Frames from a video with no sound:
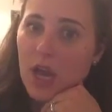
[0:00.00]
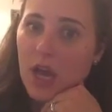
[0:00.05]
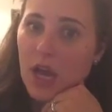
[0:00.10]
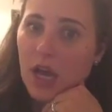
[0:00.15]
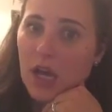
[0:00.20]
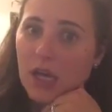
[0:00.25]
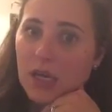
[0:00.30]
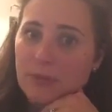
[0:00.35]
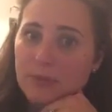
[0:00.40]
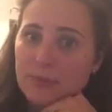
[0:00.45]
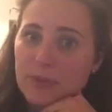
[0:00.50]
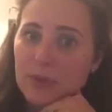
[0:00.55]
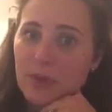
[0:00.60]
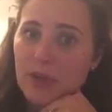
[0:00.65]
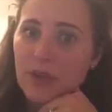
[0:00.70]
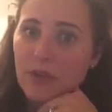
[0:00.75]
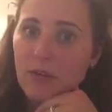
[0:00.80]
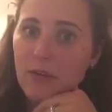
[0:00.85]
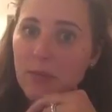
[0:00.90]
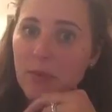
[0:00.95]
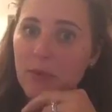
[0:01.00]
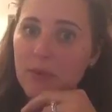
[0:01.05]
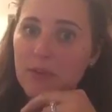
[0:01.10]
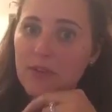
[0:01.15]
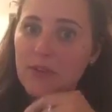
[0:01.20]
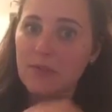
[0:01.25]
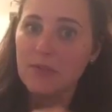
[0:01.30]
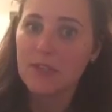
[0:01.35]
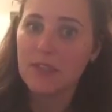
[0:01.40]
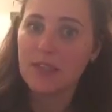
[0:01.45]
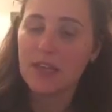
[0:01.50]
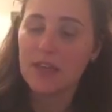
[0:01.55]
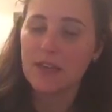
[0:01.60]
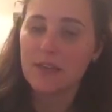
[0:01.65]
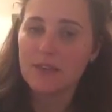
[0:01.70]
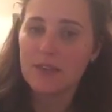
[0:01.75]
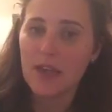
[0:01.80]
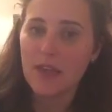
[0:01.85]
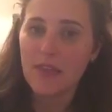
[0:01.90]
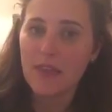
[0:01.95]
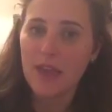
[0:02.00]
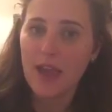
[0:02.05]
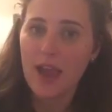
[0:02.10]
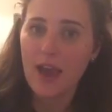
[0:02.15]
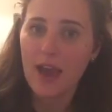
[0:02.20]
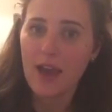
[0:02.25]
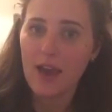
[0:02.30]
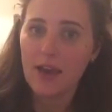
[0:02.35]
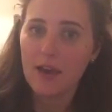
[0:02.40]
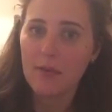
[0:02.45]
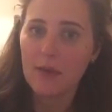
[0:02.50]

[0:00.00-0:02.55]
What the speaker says: So I will post some details on that.